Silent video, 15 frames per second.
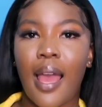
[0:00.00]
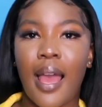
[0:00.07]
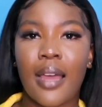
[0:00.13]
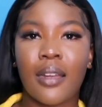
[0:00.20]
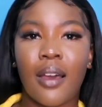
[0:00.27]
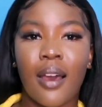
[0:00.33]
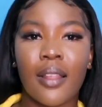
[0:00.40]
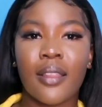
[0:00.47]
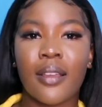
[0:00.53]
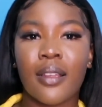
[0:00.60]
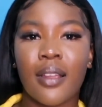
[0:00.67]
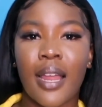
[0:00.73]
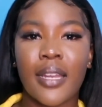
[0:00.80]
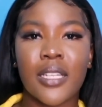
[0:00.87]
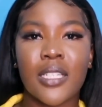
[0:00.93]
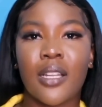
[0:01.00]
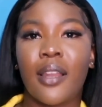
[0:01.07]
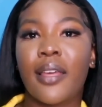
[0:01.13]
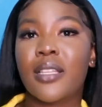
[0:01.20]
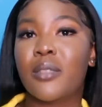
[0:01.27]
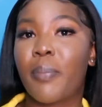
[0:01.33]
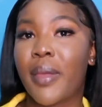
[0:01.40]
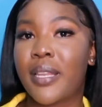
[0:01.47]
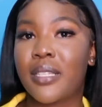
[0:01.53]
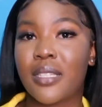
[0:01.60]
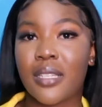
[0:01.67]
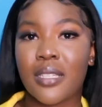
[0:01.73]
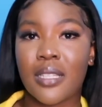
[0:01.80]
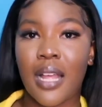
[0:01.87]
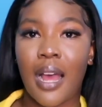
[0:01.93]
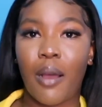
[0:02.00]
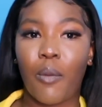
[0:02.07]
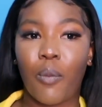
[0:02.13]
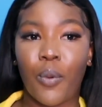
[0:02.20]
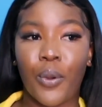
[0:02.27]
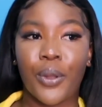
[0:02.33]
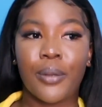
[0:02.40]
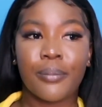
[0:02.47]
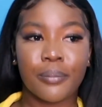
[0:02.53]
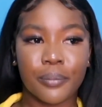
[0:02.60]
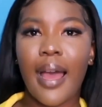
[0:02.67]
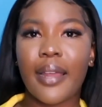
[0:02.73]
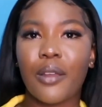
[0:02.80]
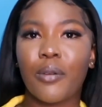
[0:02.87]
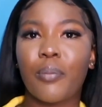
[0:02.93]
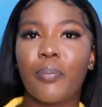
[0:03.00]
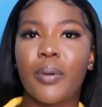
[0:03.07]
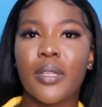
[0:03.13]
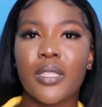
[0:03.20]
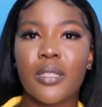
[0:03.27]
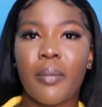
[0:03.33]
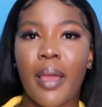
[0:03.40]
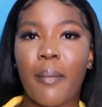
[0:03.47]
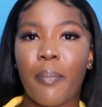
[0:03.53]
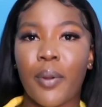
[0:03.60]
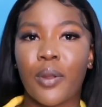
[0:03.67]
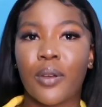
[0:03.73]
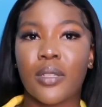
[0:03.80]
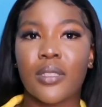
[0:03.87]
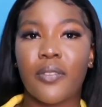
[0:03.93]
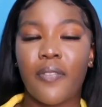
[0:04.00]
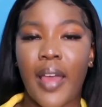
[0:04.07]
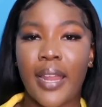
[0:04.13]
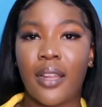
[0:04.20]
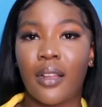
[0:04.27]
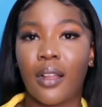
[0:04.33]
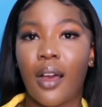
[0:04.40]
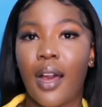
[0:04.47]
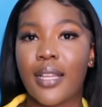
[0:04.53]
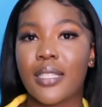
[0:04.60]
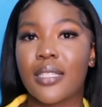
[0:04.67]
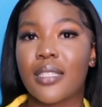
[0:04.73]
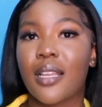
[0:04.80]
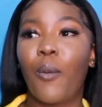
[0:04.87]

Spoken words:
and other additional expenses that would add up to my product final cost.